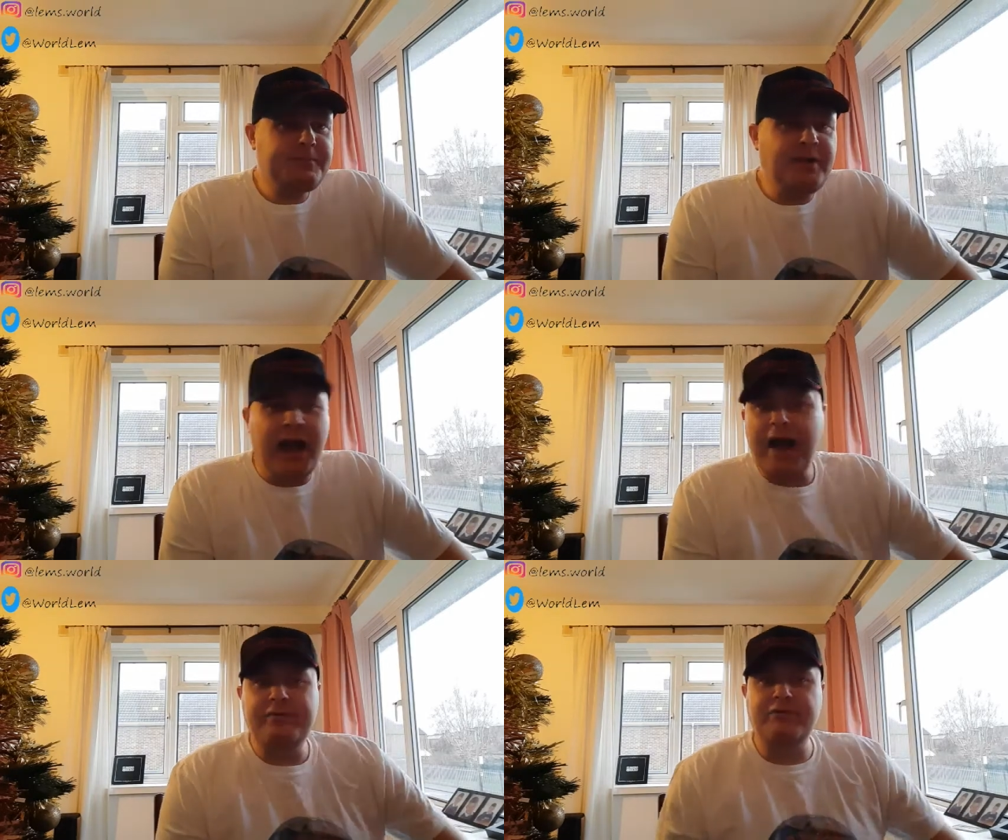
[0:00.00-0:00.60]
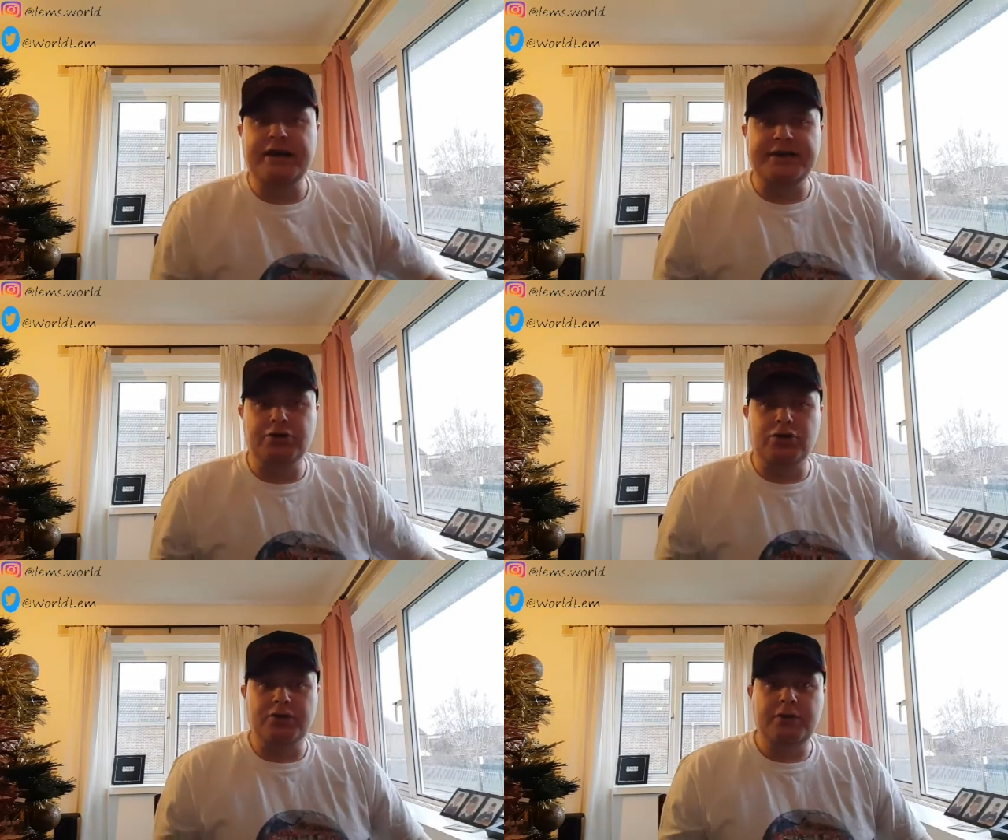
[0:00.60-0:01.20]
I haven't really
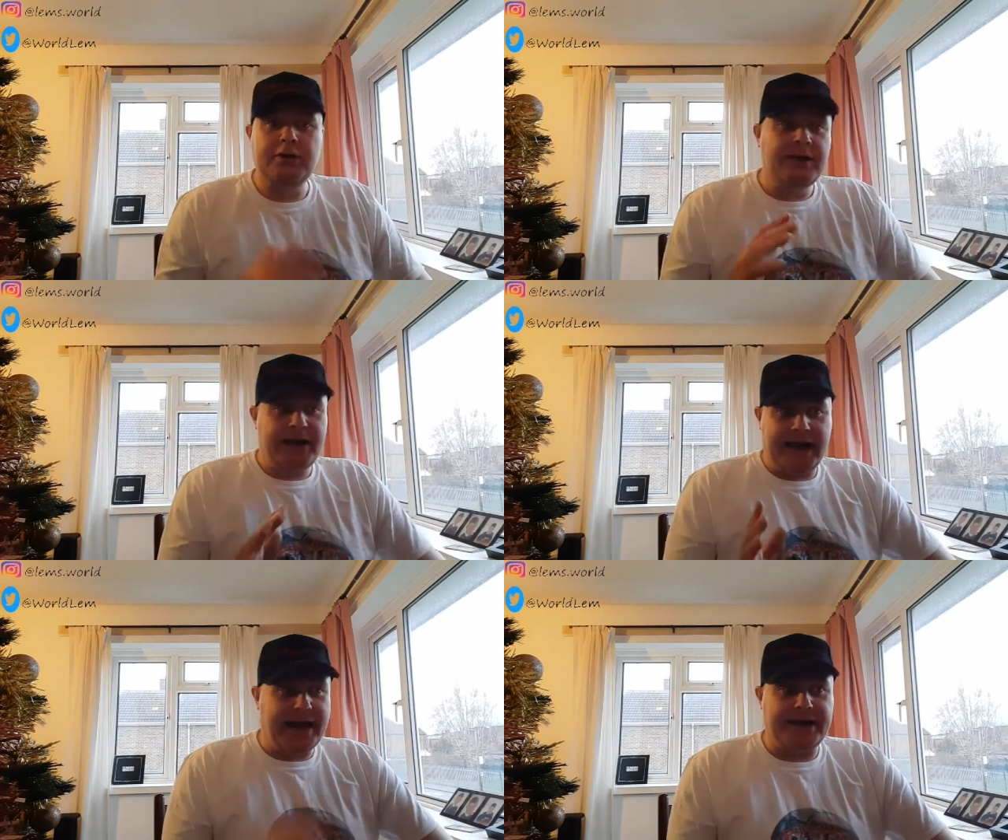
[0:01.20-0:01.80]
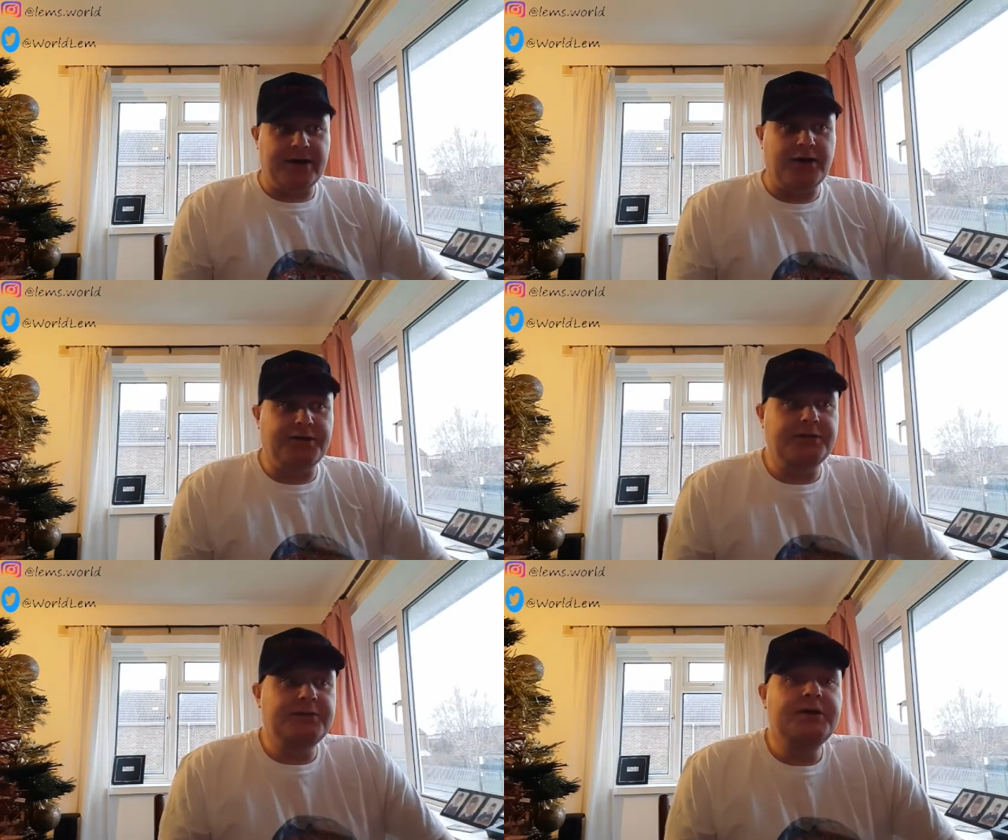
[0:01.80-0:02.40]
done any
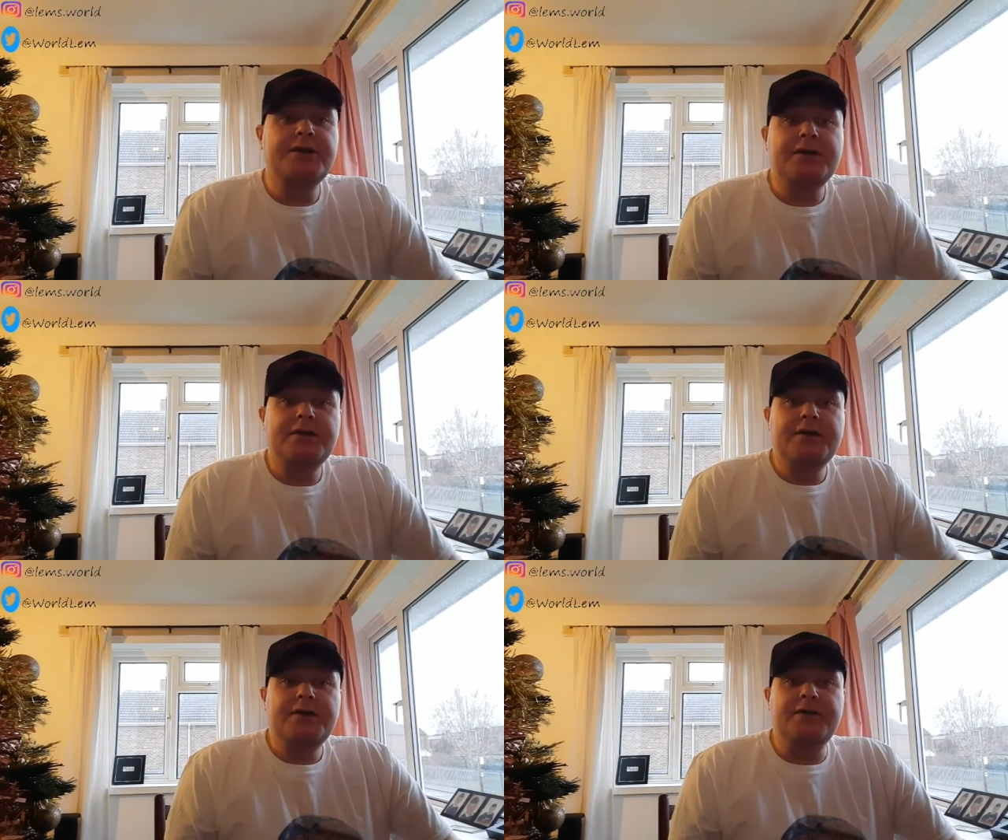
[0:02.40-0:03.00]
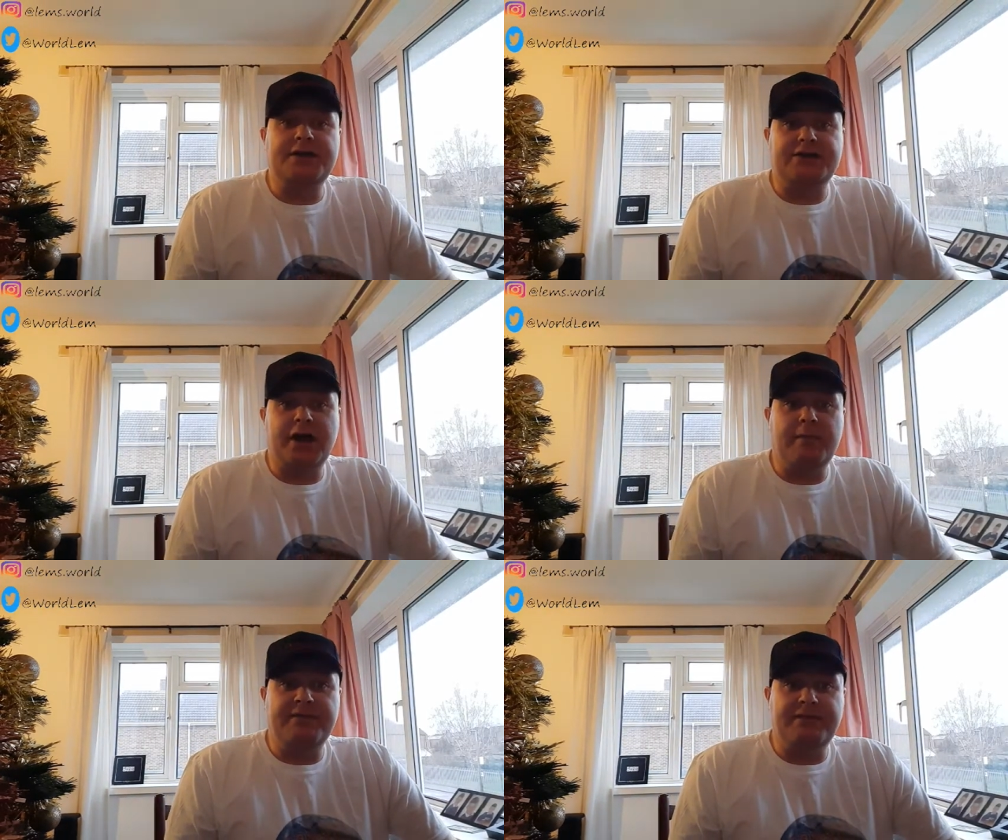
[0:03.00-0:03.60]
on this
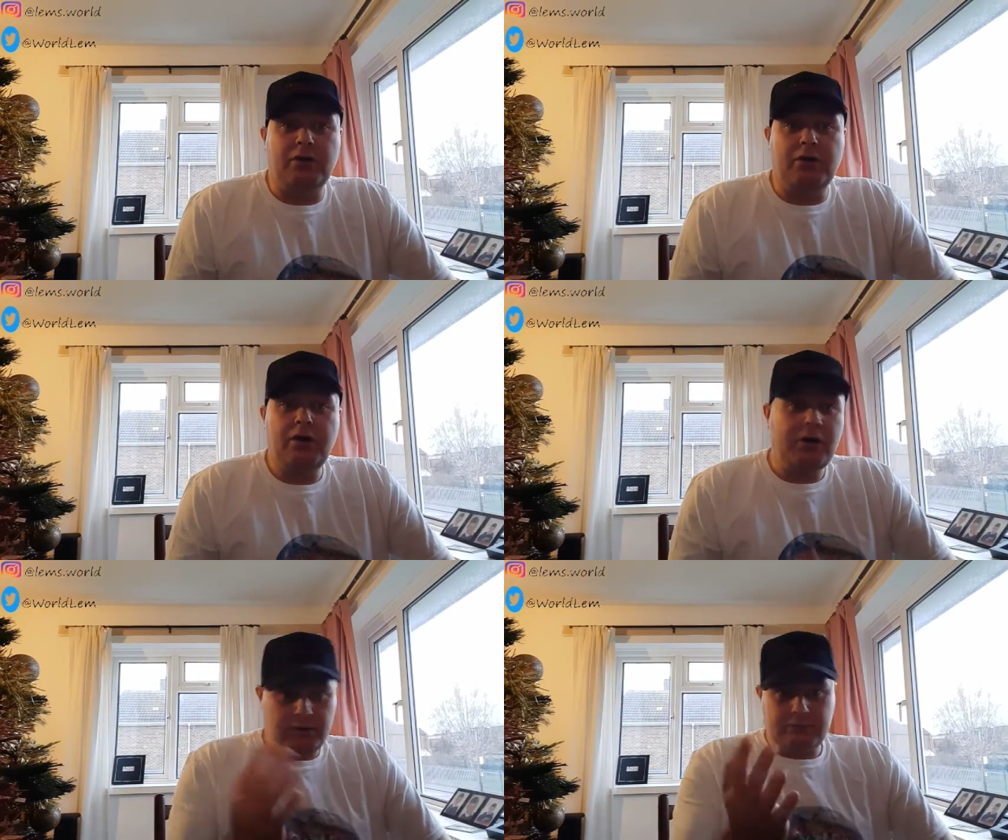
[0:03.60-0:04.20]
guy before